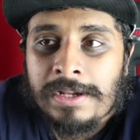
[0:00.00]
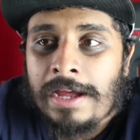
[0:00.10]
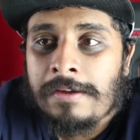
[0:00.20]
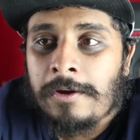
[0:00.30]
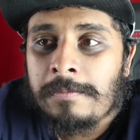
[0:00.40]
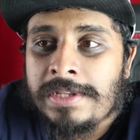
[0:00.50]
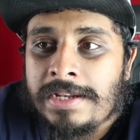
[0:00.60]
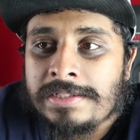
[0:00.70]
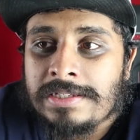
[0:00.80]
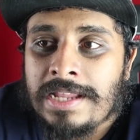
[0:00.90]
but I hope
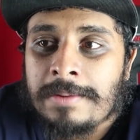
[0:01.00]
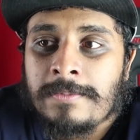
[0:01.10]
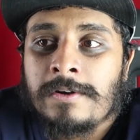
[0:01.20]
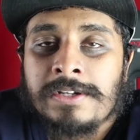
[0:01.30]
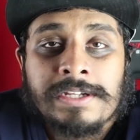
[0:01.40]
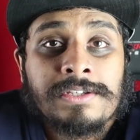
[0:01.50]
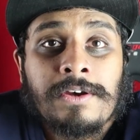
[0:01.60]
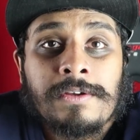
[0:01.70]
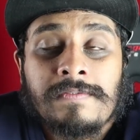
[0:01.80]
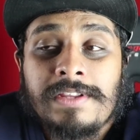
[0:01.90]
that this is like more in the
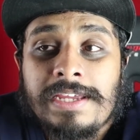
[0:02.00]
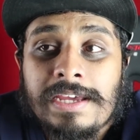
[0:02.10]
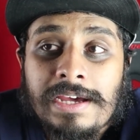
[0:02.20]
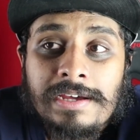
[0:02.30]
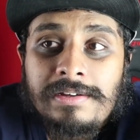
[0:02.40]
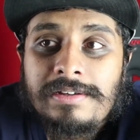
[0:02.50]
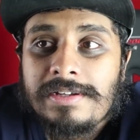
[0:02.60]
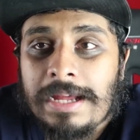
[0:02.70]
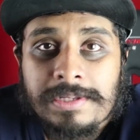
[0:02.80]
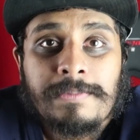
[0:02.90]
tone of the
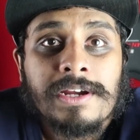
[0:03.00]
Captain